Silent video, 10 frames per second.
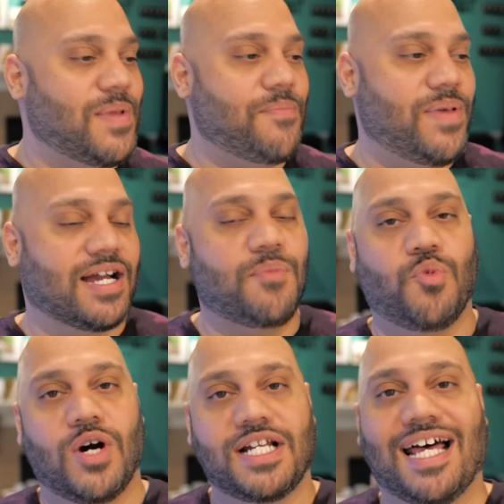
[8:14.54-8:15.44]
I may pick
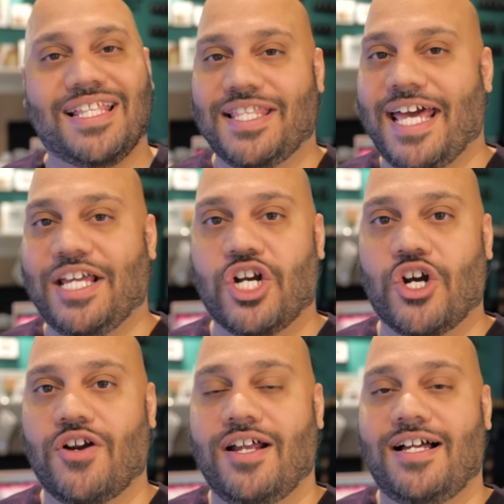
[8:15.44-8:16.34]
up one
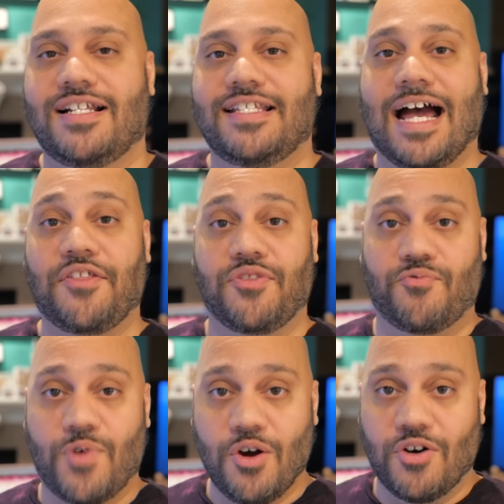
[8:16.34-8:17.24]
later down the
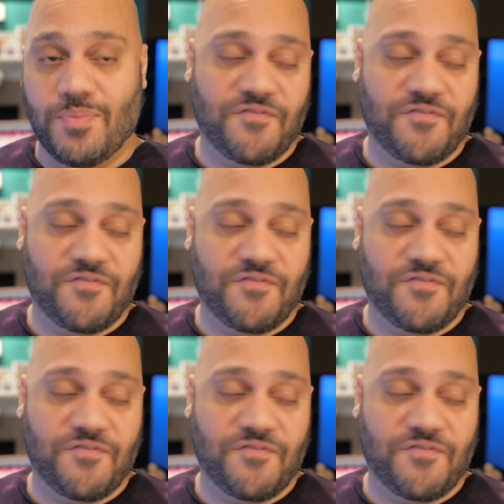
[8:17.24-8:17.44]
road.